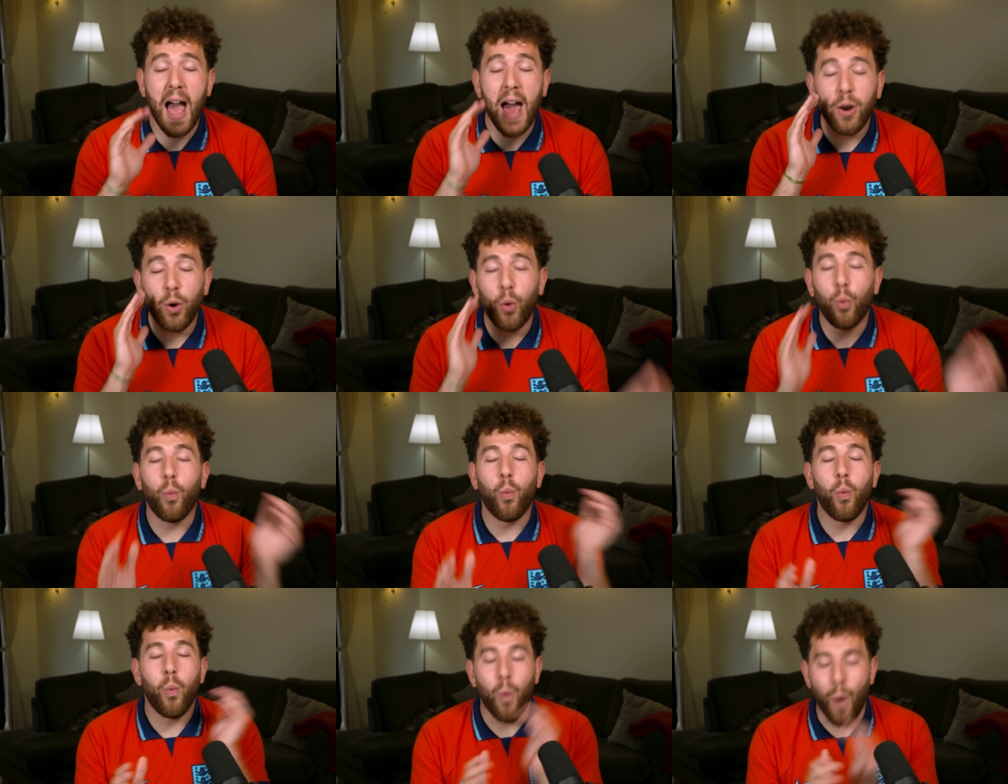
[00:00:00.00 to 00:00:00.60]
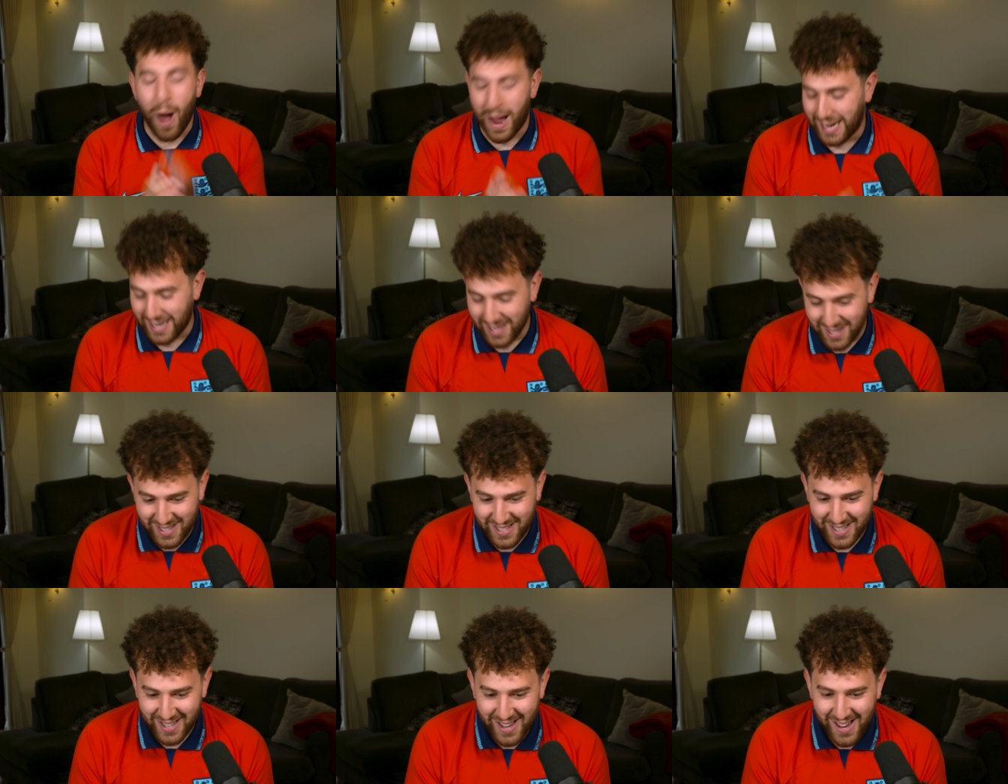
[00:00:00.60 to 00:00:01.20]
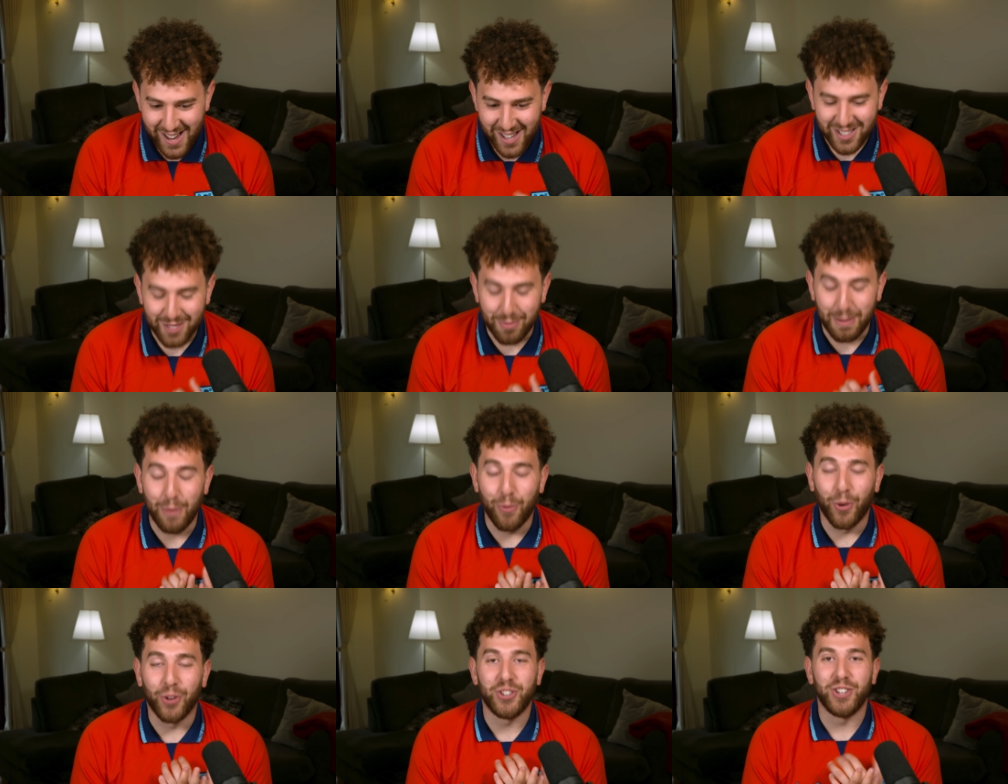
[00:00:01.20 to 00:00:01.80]
cannot wait to
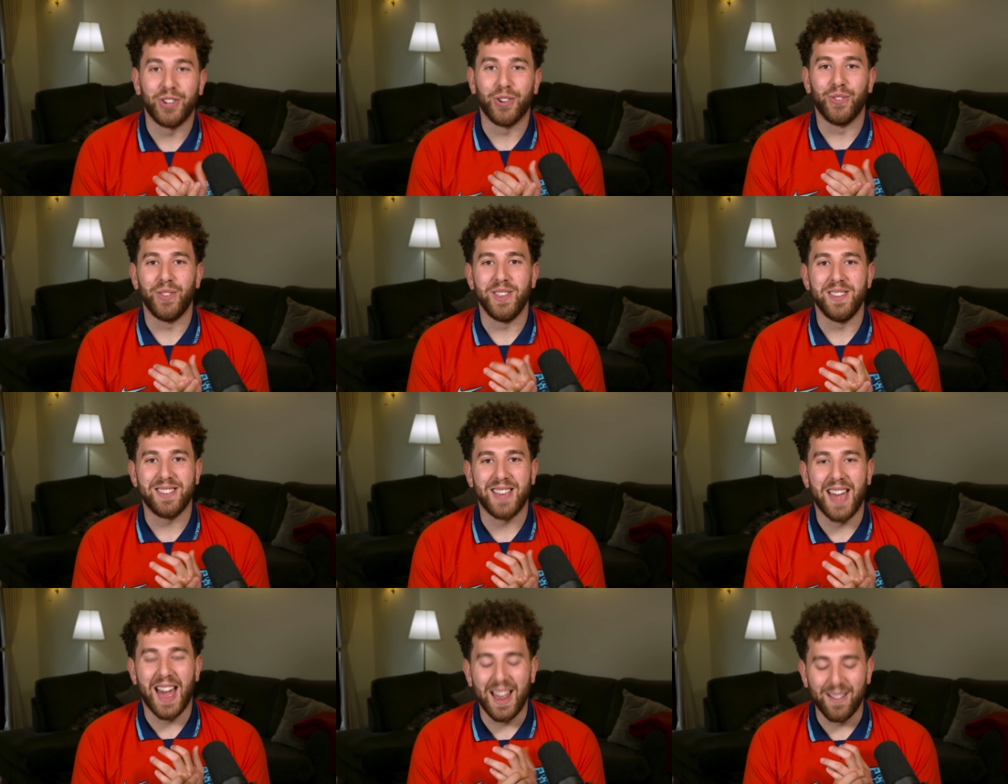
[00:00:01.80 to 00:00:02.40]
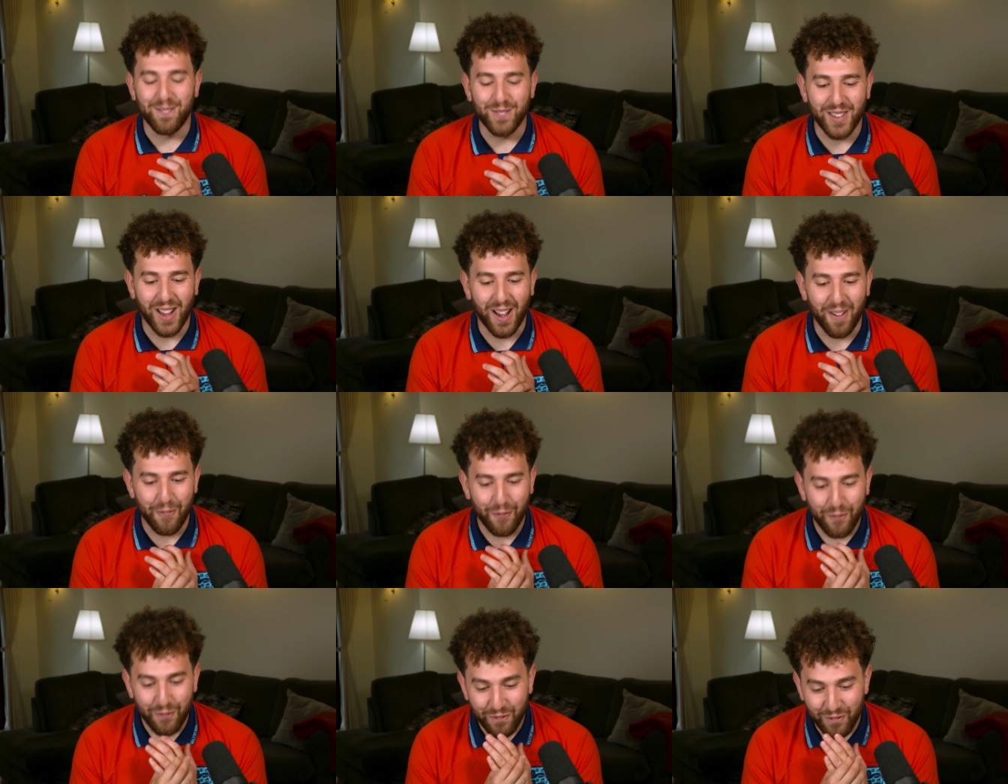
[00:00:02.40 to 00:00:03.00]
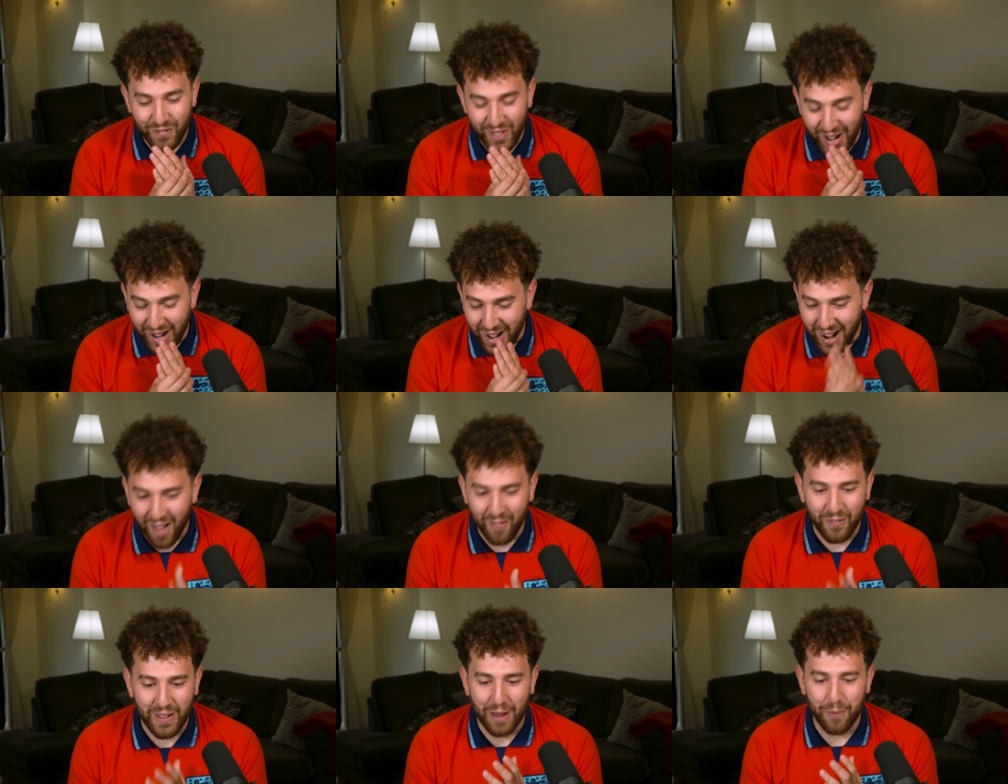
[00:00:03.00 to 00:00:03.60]
be watching all these games. I
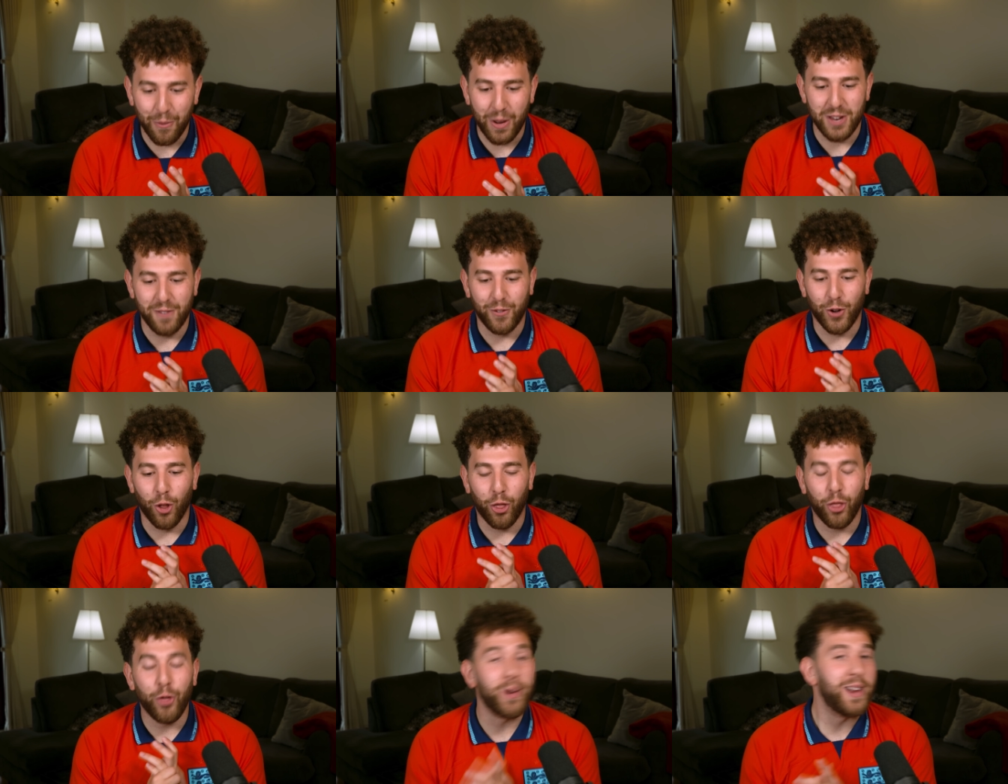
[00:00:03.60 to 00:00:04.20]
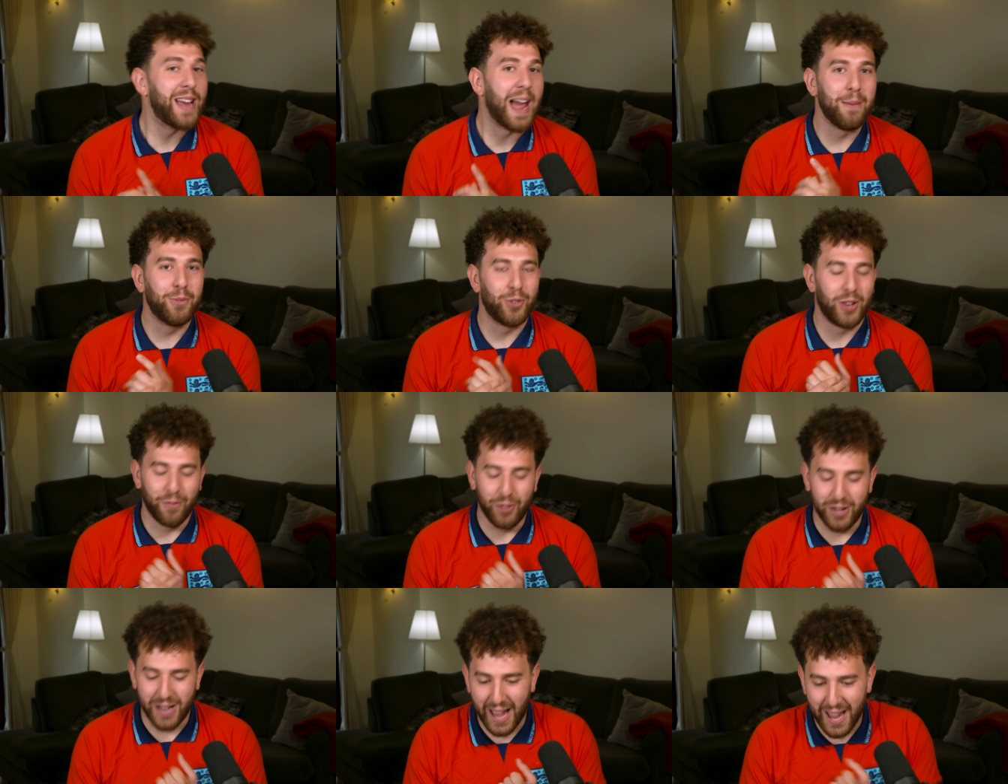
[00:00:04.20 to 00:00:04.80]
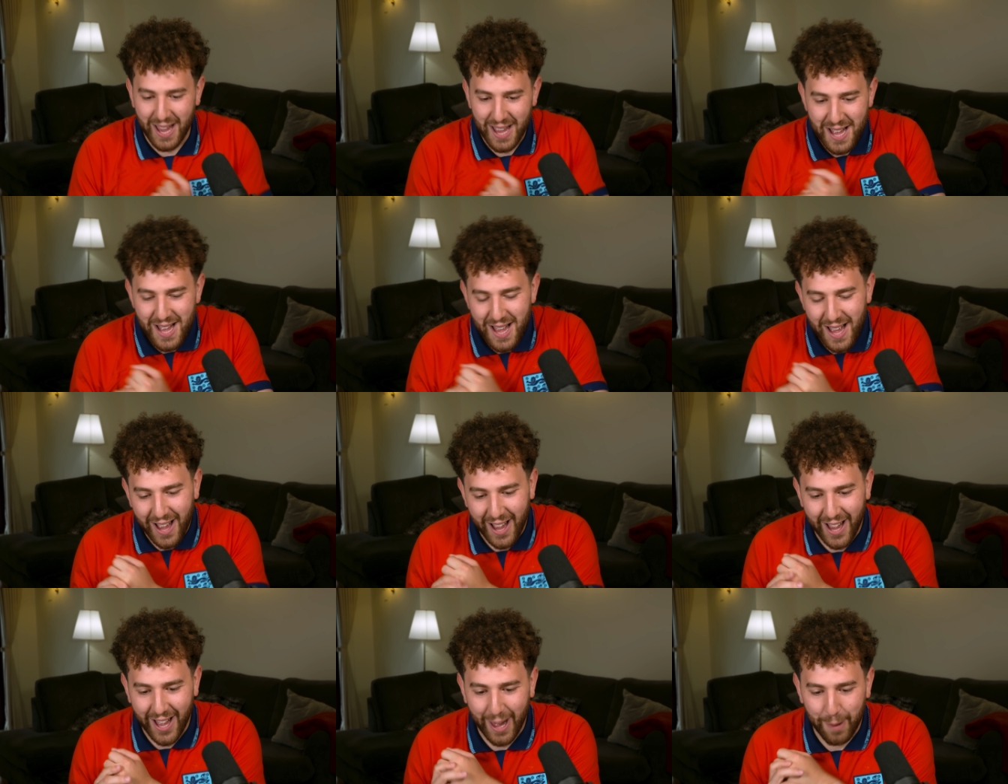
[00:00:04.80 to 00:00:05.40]
love it when you've got three games on every day
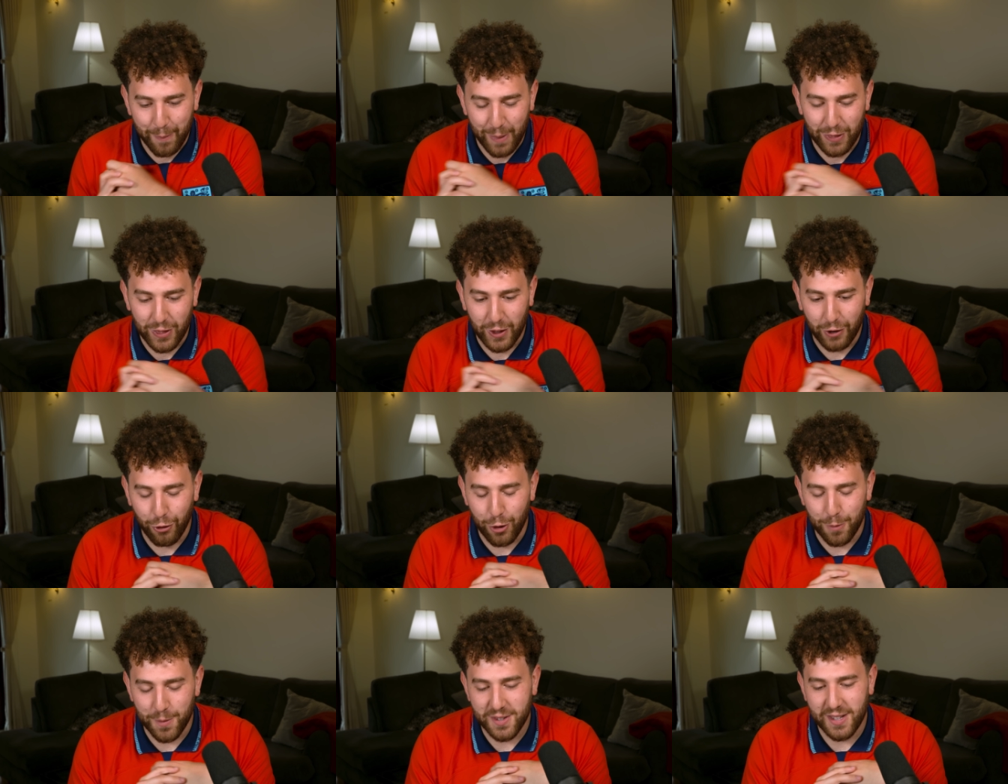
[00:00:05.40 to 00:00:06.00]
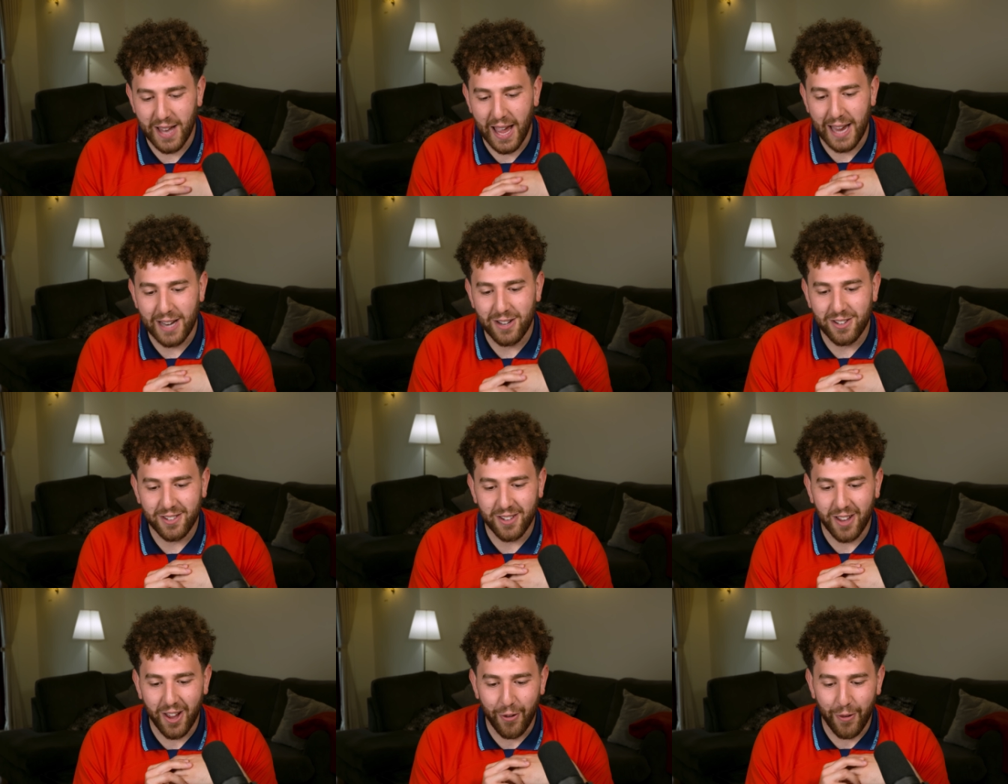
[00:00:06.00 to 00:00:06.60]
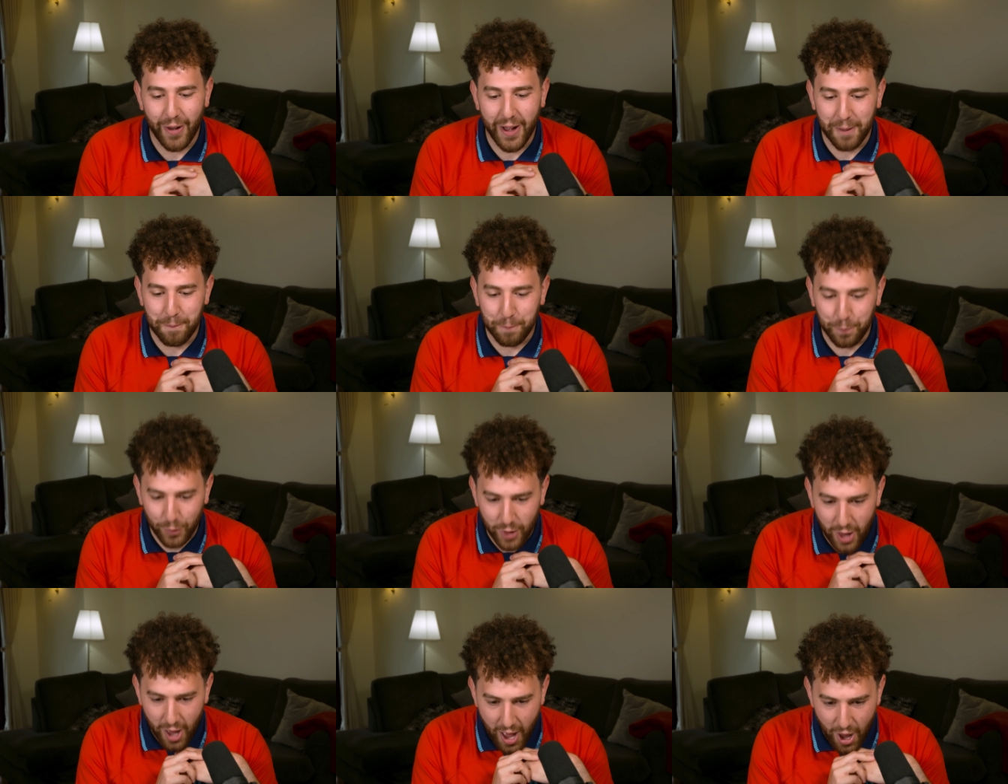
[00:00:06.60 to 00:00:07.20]
um, in the group stage. So,
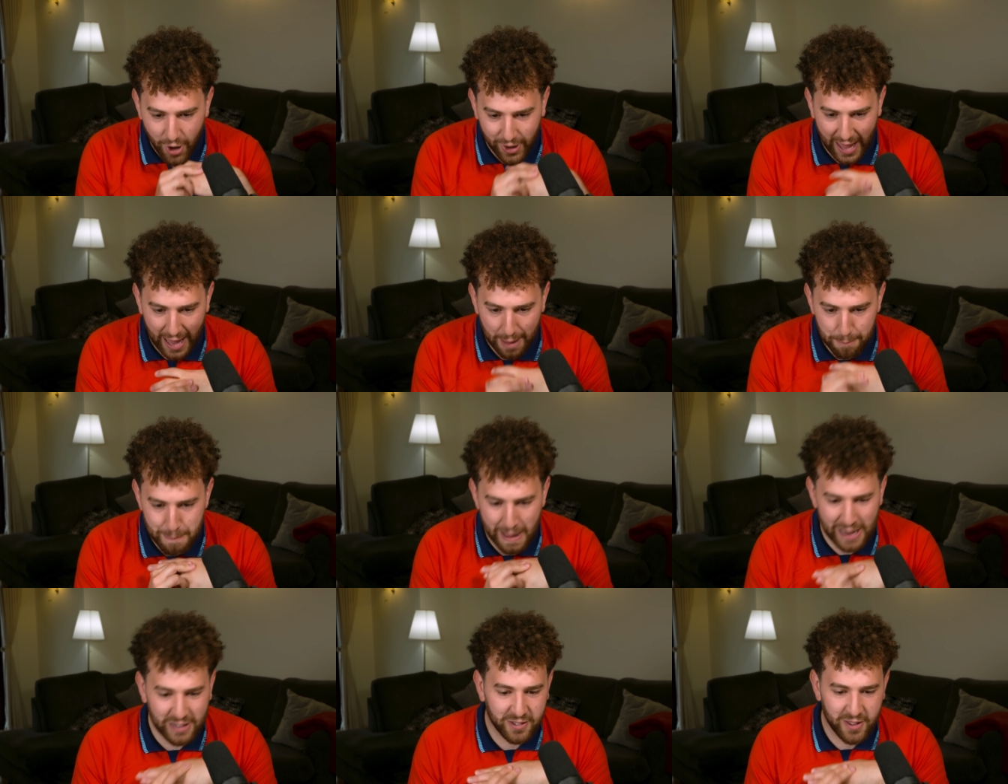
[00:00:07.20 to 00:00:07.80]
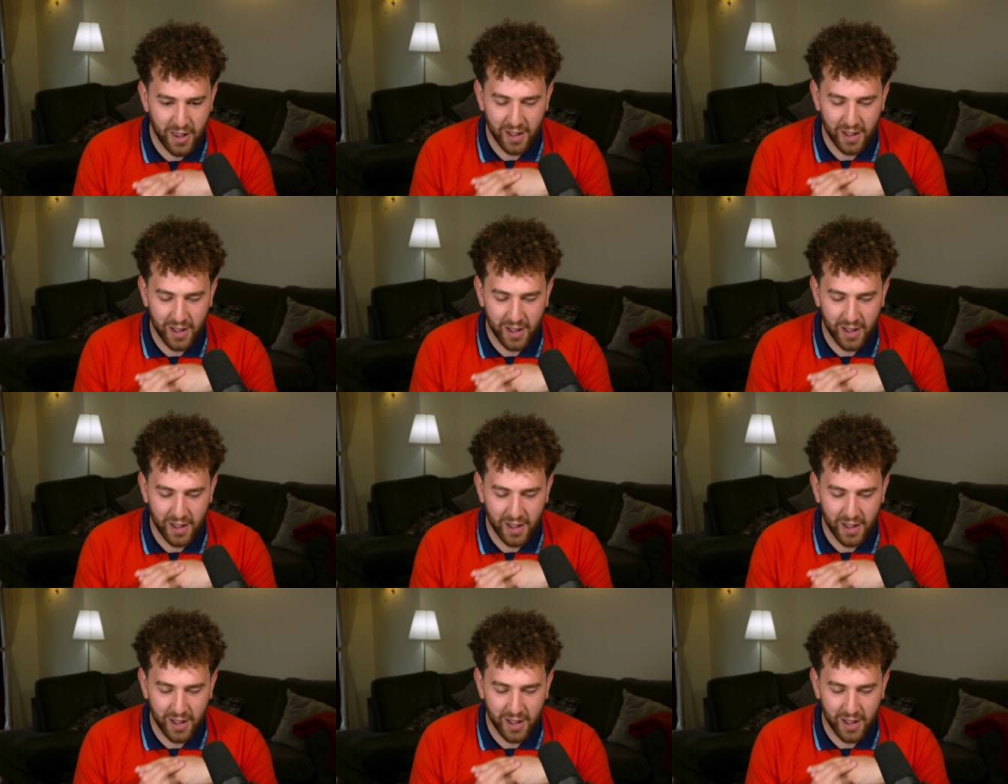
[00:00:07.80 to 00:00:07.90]
um, okay, match